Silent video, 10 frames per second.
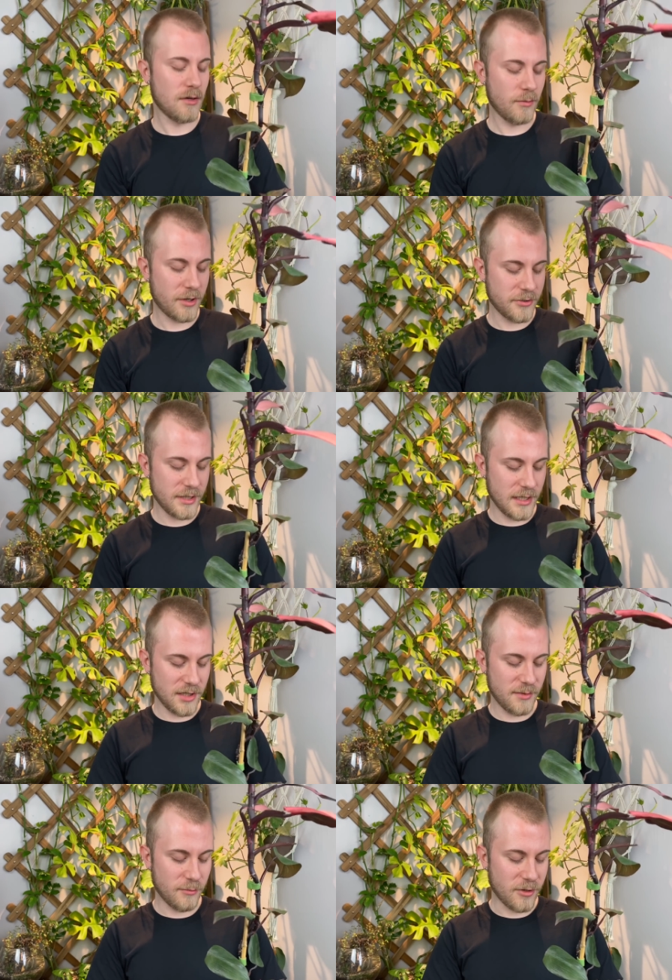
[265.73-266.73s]
water it a
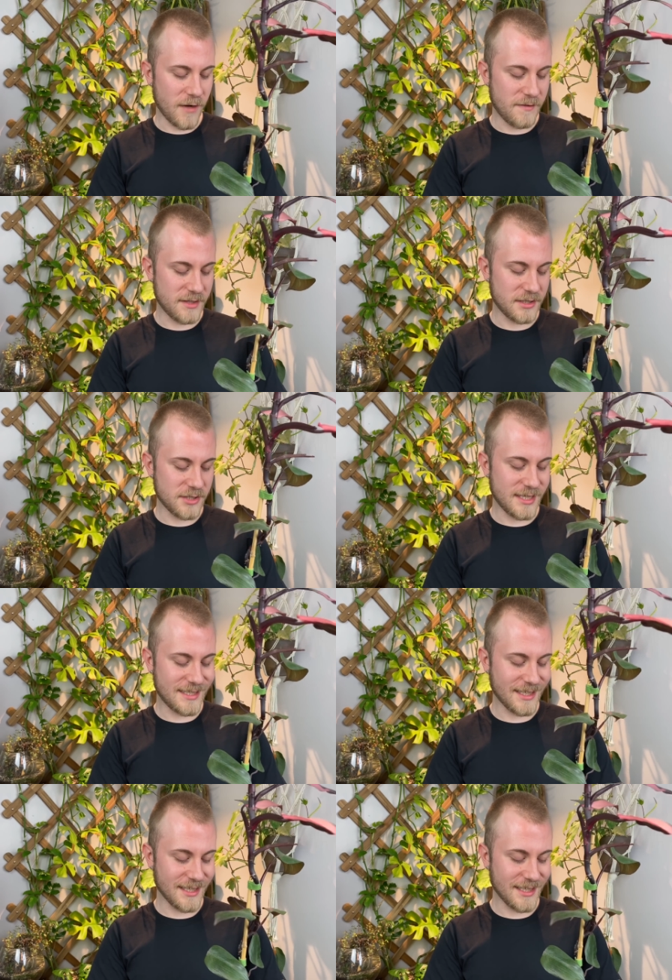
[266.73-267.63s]
little bit more often than just